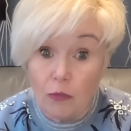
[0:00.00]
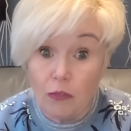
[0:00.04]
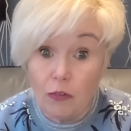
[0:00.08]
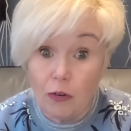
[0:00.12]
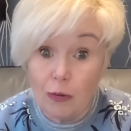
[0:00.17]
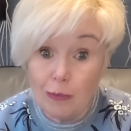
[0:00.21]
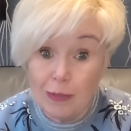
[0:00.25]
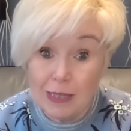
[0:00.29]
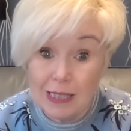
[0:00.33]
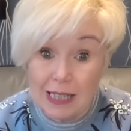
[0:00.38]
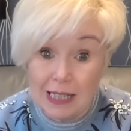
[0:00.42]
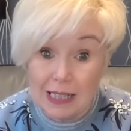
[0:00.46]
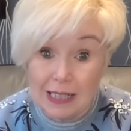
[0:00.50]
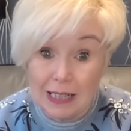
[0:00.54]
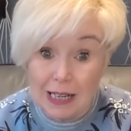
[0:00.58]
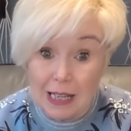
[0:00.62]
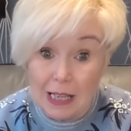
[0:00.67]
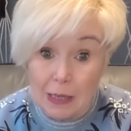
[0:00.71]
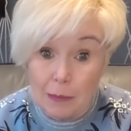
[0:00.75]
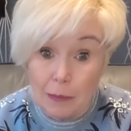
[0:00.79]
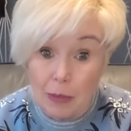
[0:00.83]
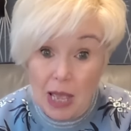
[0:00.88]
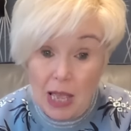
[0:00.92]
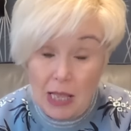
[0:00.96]
from
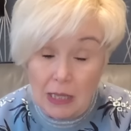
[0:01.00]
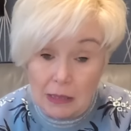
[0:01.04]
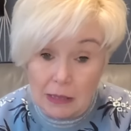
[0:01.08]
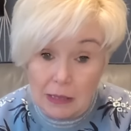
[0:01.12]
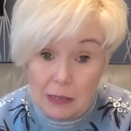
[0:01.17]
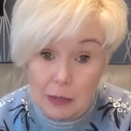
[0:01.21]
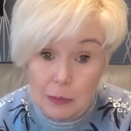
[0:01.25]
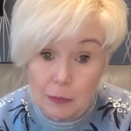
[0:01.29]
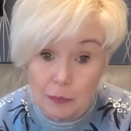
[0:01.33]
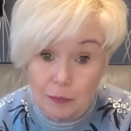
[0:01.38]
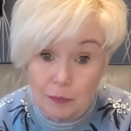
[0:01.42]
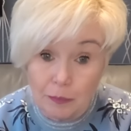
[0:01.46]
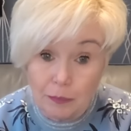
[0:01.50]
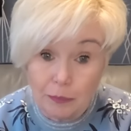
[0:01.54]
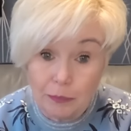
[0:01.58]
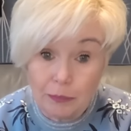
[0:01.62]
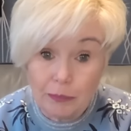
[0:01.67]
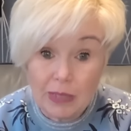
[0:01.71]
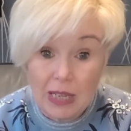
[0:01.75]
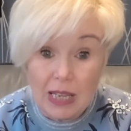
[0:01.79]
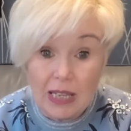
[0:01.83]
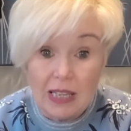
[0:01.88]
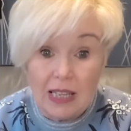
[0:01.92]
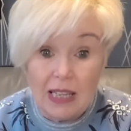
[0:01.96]
Sinclair Patterns?
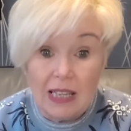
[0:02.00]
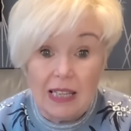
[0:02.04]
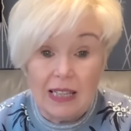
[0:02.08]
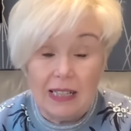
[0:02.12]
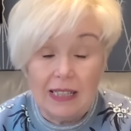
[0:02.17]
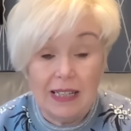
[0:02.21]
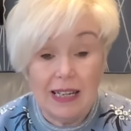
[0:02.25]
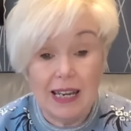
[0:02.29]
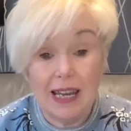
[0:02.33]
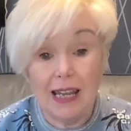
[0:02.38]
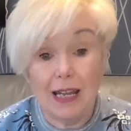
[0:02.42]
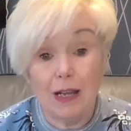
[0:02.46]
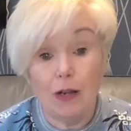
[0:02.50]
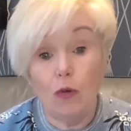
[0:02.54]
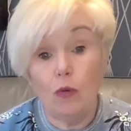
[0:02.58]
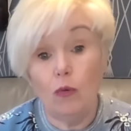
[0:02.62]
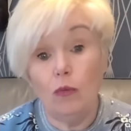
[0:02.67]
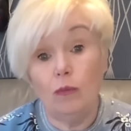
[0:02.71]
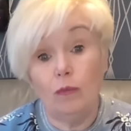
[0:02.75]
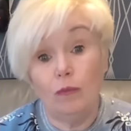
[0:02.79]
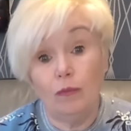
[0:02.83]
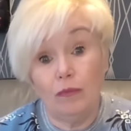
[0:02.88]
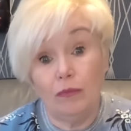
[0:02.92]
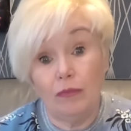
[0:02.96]
Now,
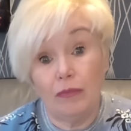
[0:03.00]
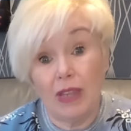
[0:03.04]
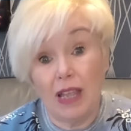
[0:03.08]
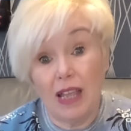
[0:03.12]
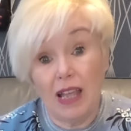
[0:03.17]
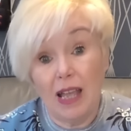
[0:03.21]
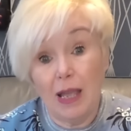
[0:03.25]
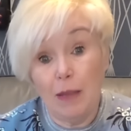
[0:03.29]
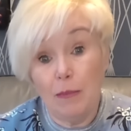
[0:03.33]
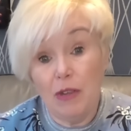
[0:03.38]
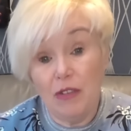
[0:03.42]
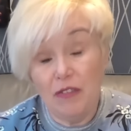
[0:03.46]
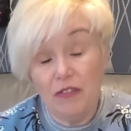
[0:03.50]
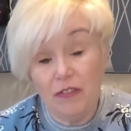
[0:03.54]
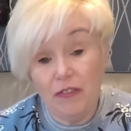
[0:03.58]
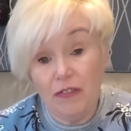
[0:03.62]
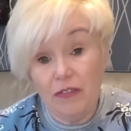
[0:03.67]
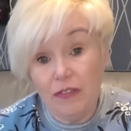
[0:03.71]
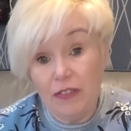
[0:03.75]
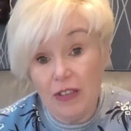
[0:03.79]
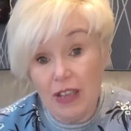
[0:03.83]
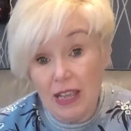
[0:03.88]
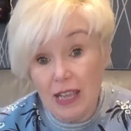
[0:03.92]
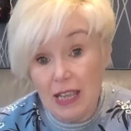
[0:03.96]
I'm a
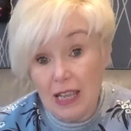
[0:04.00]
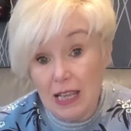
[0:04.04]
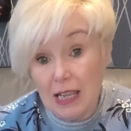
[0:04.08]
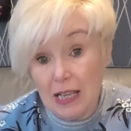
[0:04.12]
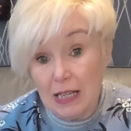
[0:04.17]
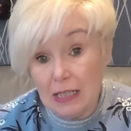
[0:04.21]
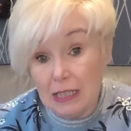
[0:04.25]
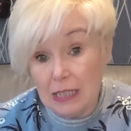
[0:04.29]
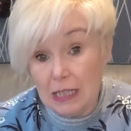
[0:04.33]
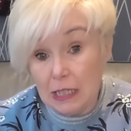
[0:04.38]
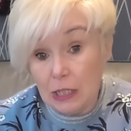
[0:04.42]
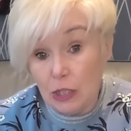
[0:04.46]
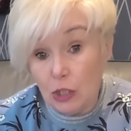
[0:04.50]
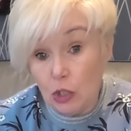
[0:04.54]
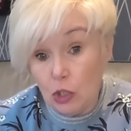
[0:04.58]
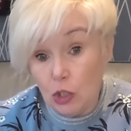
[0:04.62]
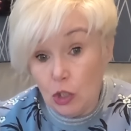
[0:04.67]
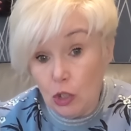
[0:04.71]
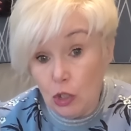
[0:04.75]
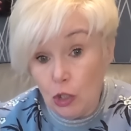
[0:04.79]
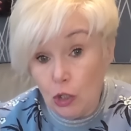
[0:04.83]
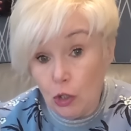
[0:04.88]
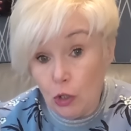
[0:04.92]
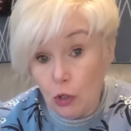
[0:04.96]
fairly
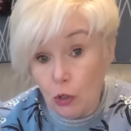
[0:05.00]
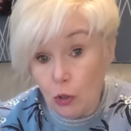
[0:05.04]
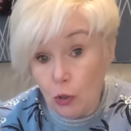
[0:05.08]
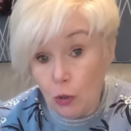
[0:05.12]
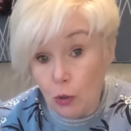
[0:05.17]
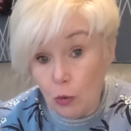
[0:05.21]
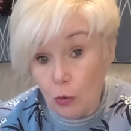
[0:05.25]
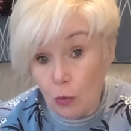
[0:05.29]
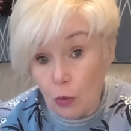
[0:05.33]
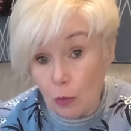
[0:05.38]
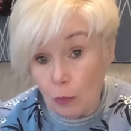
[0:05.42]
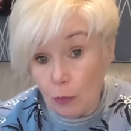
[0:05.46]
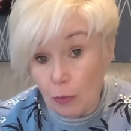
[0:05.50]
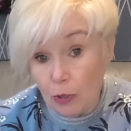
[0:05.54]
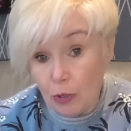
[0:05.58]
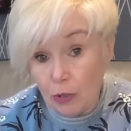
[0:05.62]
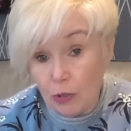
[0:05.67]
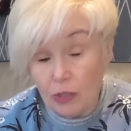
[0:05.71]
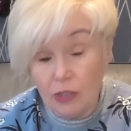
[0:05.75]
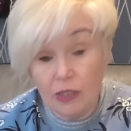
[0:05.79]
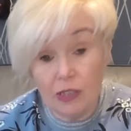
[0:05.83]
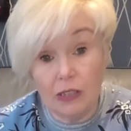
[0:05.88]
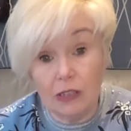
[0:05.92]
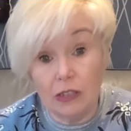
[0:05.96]
new
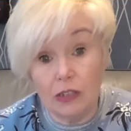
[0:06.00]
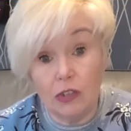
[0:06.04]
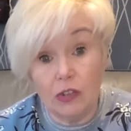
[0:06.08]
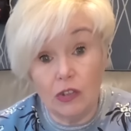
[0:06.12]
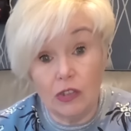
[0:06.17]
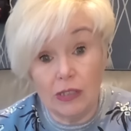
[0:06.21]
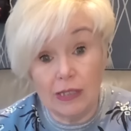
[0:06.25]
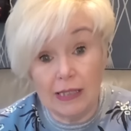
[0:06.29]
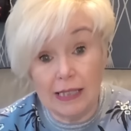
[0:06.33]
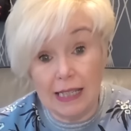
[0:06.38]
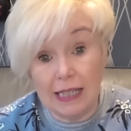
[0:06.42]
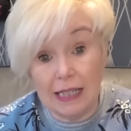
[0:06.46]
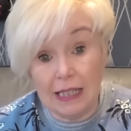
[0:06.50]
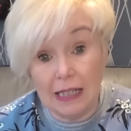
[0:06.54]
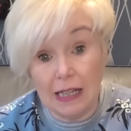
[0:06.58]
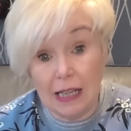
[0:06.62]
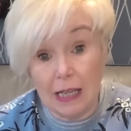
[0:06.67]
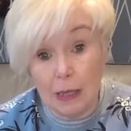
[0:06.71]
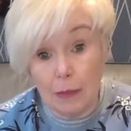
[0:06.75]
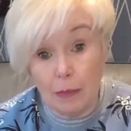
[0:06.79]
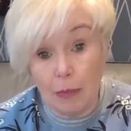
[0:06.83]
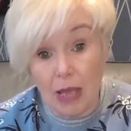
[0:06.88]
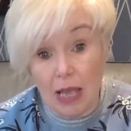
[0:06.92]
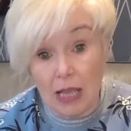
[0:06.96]
person to
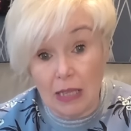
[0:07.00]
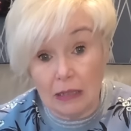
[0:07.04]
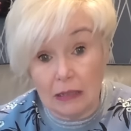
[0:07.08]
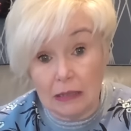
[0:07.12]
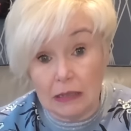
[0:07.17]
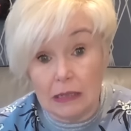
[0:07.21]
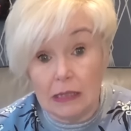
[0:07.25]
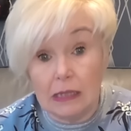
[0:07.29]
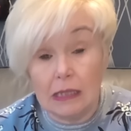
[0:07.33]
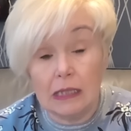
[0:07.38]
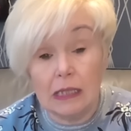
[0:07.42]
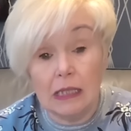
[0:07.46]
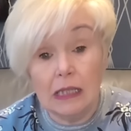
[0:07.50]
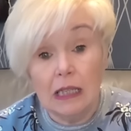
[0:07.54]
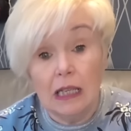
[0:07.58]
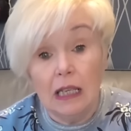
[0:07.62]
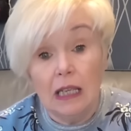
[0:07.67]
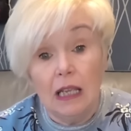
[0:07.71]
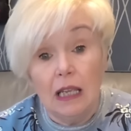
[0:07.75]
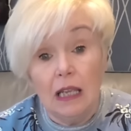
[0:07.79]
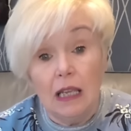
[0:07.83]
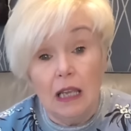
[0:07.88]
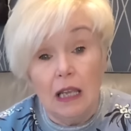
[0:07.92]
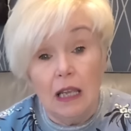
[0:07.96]
Sinclair Patterns.
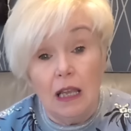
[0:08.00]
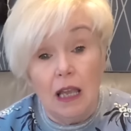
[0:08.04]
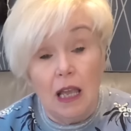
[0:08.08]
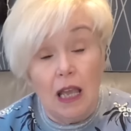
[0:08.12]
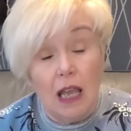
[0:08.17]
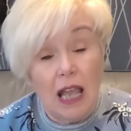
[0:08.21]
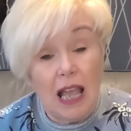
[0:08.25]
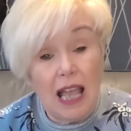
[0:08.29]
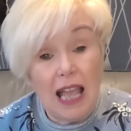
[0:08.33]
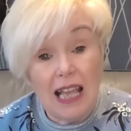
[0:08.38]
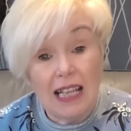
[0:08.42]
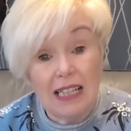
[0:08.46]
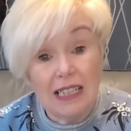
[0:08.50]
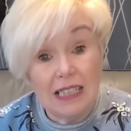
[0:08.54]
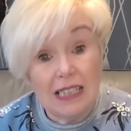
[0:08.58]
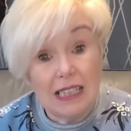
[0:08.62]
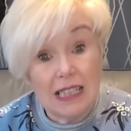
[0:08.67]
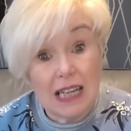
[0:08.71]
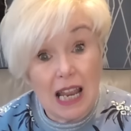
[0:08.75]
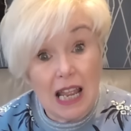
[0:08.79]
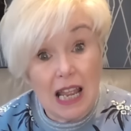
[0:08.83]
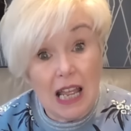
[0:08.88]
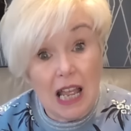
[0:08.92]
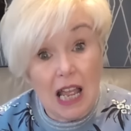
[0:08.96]

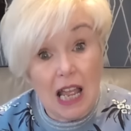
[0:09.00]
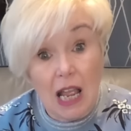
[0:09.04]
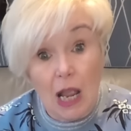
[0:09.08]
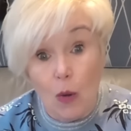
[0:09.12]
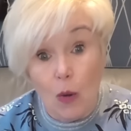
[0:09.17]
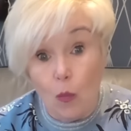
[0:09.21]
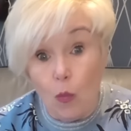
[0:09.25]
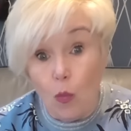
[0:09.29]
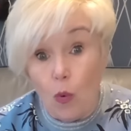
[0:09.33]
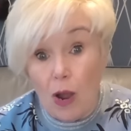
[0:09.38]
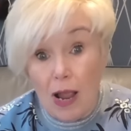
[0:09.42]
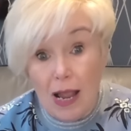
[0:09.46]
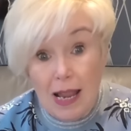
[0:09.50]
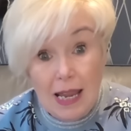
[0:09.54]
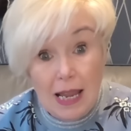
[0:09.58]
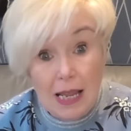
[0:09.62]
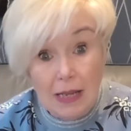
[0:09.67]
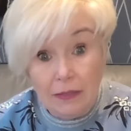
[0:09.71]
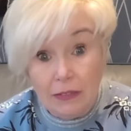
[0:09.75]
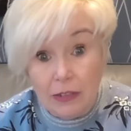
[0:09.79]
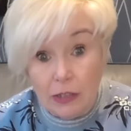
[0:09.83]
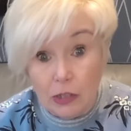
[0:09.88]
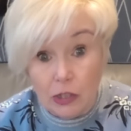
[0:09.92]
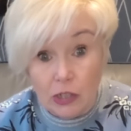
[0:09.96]
And why
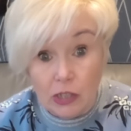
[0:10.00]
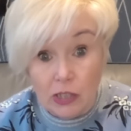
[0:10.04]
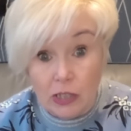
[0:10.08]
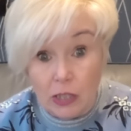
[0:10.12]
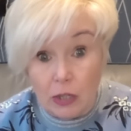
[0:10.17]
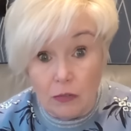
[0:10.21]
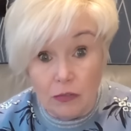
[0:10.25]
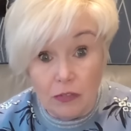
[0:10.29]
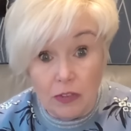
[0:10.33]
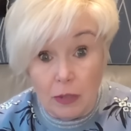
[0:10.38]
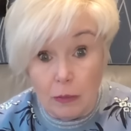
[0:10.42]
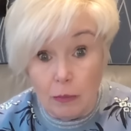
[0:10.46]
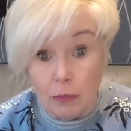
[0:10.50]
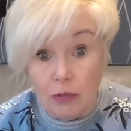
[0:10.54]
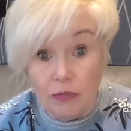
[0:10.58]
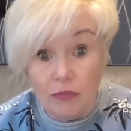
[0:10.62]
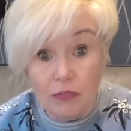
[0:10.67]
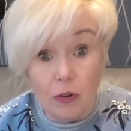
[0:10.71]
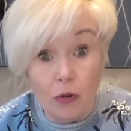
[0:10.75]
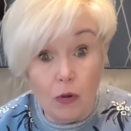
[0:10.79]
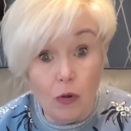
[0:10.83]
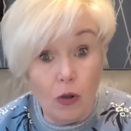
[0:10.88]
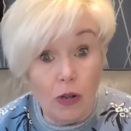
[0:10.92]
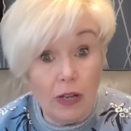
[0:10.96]
I've not discovered them
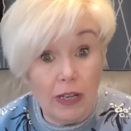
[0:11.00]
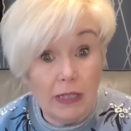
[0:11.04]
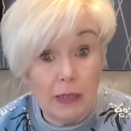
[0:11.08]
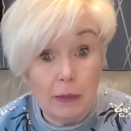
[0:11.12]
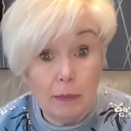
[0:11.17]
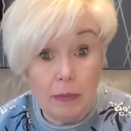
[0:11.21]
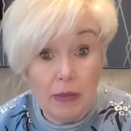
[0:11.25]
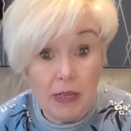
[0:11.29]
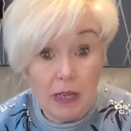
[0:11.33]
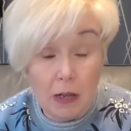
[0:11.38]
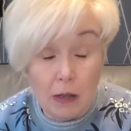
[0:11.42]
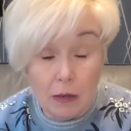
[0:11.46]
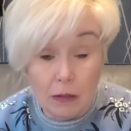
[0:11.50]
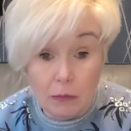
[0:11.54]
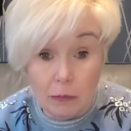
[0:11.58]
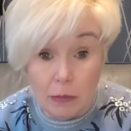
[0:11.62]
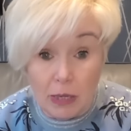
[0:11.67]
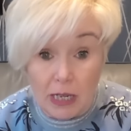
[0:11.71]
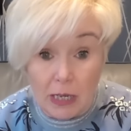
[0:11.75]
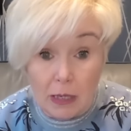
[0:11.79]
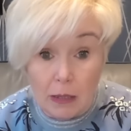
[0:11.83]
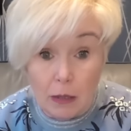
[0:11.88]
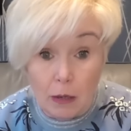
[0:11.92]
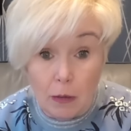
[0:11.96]
before is beyond
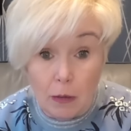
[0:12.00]
me,